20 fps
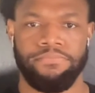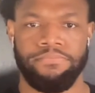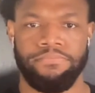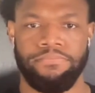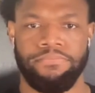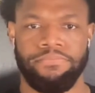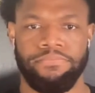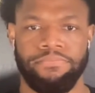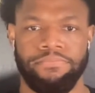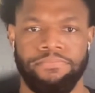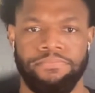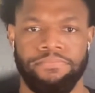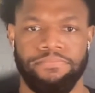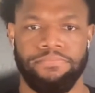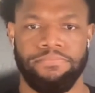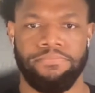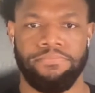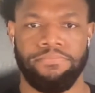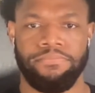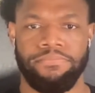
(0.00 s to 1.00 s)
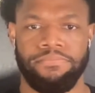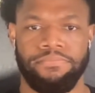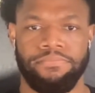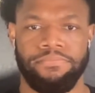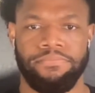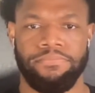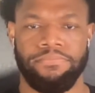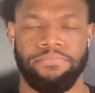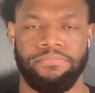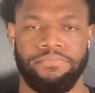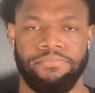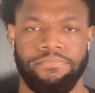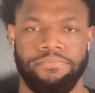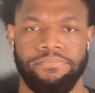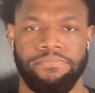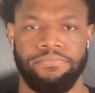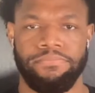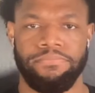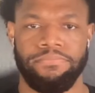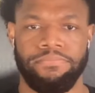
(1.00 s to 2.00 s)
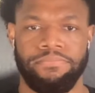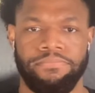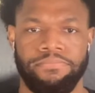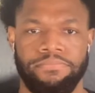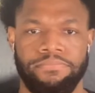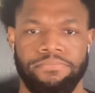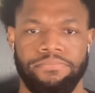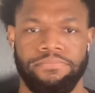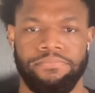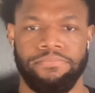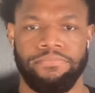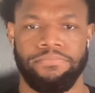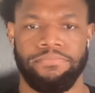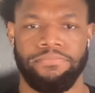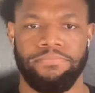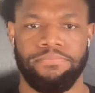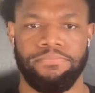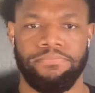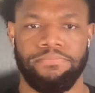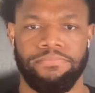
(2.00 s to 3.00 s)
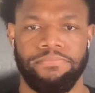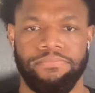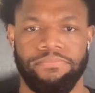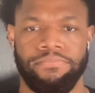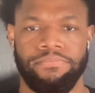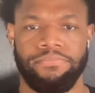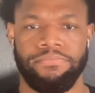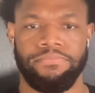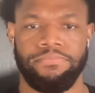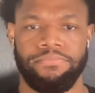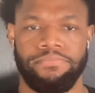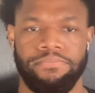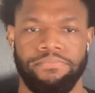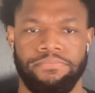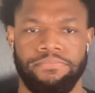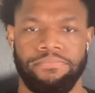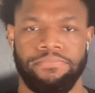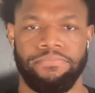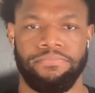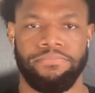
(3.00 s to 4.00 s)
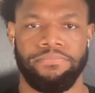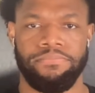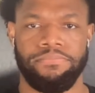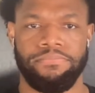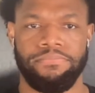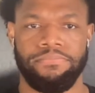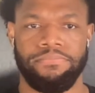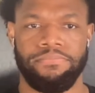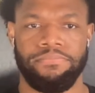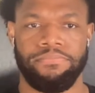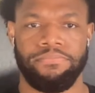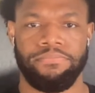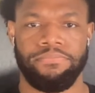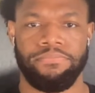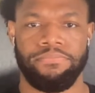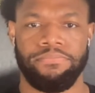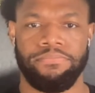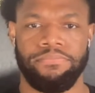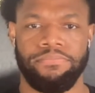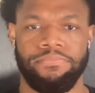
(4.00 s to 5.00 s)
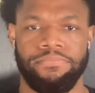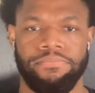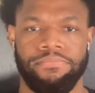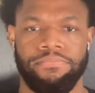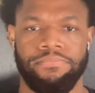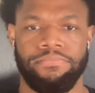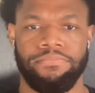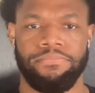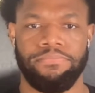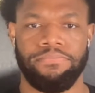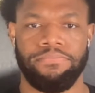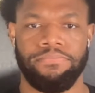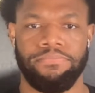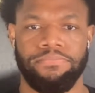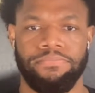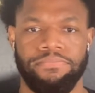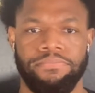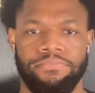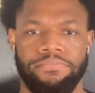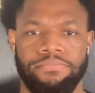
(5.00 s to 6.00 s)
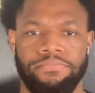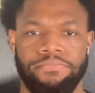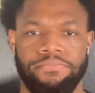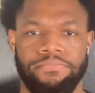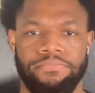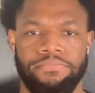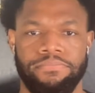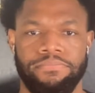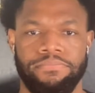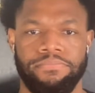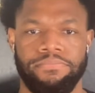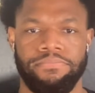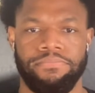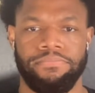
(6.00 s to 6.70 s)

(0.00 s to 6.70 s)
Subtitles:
(silent)